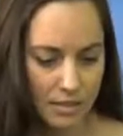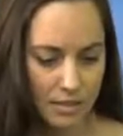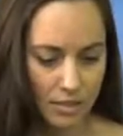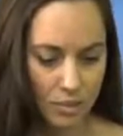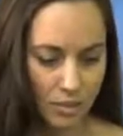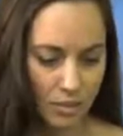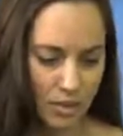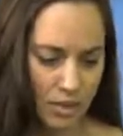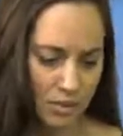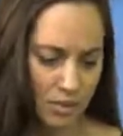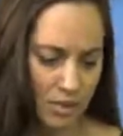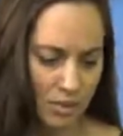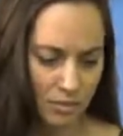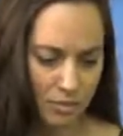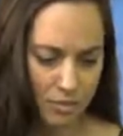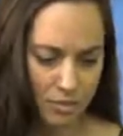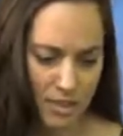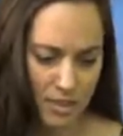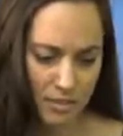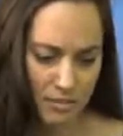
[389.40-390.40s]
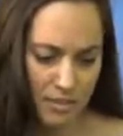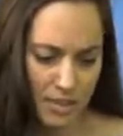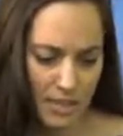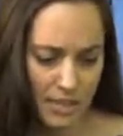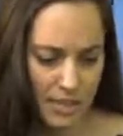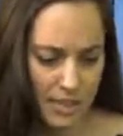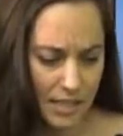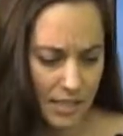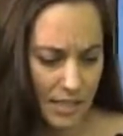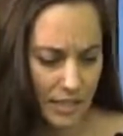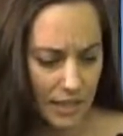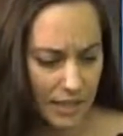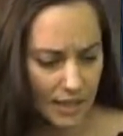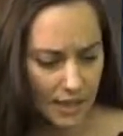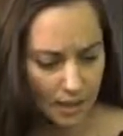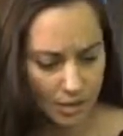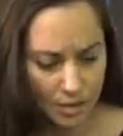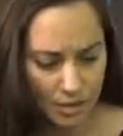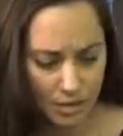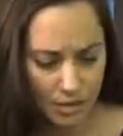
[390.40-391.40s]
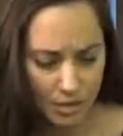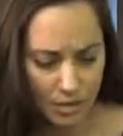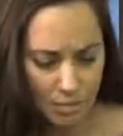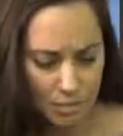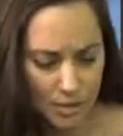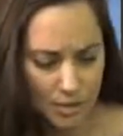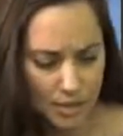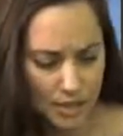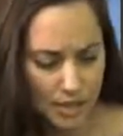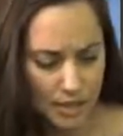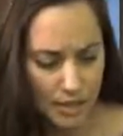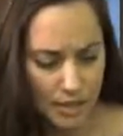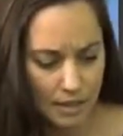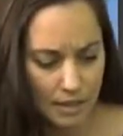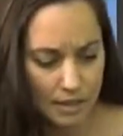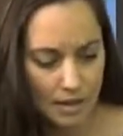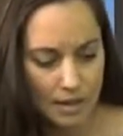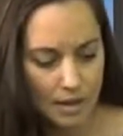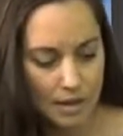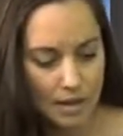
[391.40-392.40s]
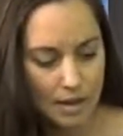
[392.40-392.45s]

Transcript: only way for me to really get that out or communicate it.